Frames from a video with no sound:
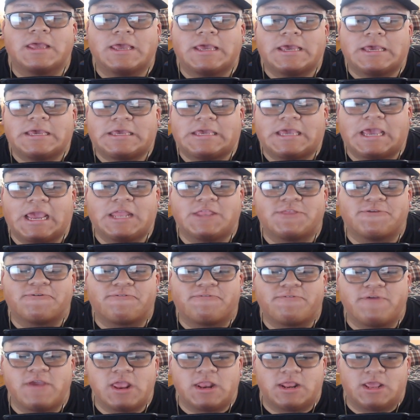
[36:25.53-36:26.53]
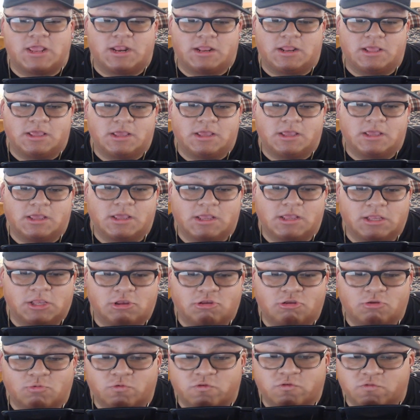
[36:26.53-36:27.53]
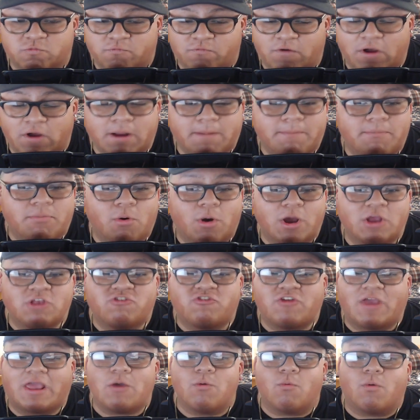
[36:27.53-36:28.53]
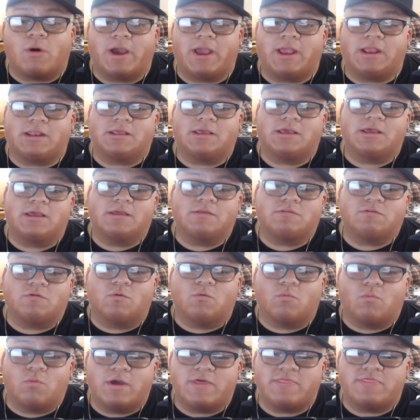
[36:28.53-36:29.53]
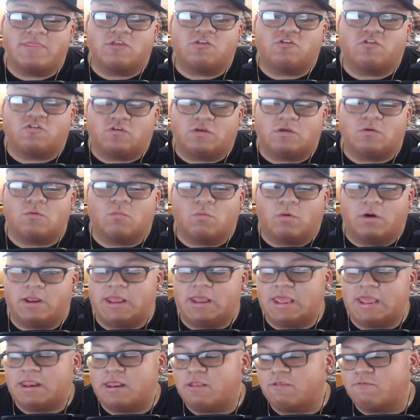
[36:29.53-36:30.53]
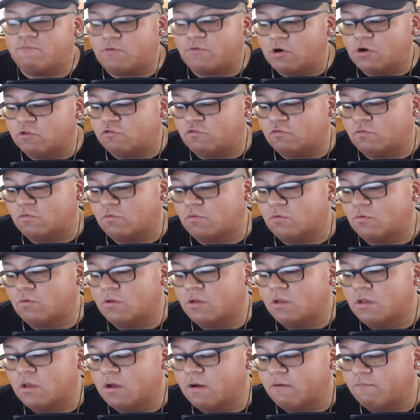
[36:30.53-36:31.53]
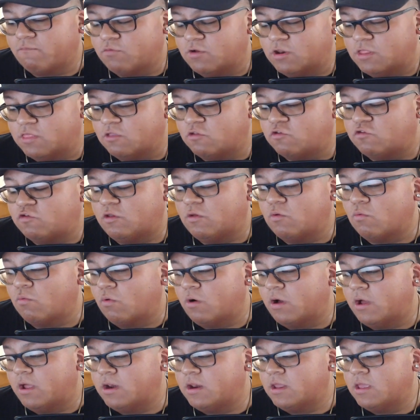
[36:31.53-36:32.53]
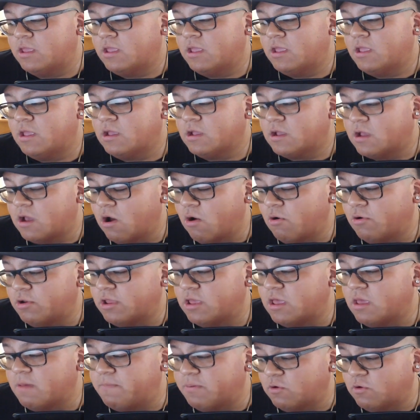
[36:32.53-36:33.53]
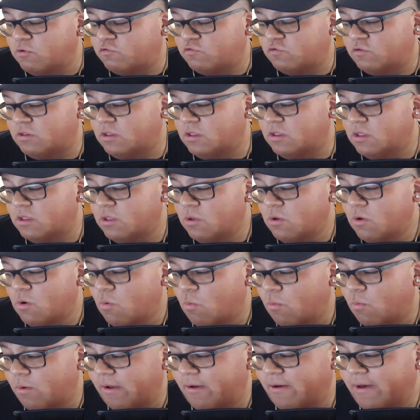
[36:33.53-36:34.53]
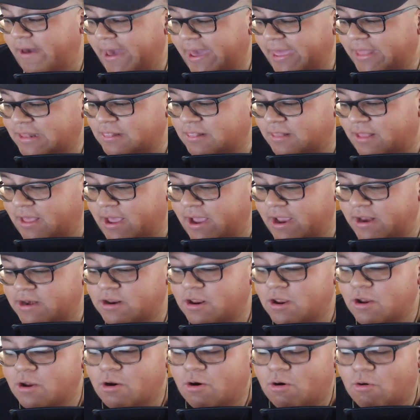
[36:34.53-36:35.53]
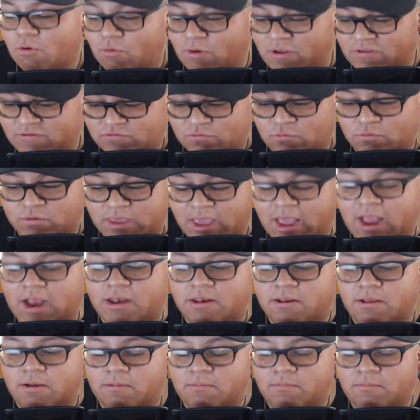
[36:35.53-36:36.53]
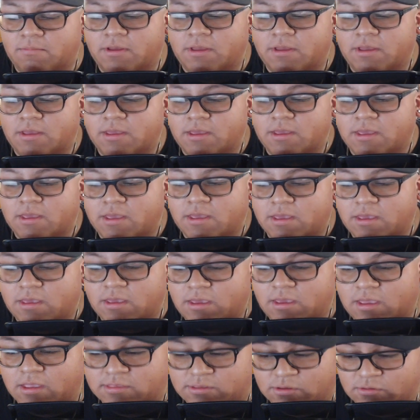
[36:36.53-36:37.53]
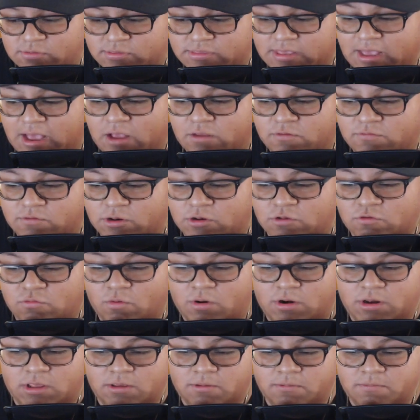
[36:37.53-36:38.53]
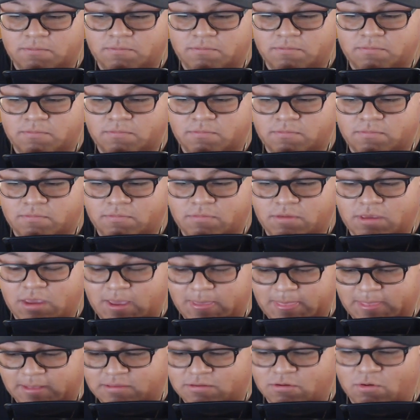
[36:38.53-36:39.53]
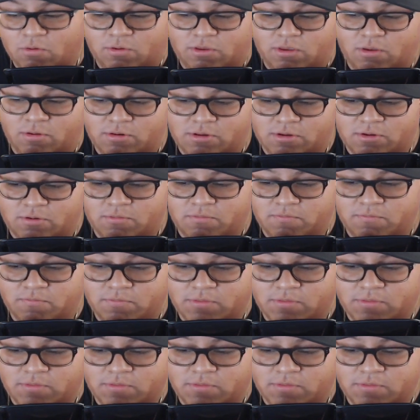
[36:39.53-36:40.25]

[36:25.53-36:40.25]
He defeated fuckboy Jay White to win the G1. And in virtue of winning the G1, Kota Ibushi will headline Wrestle Kingdom in 2020 in the Tokyo Dome.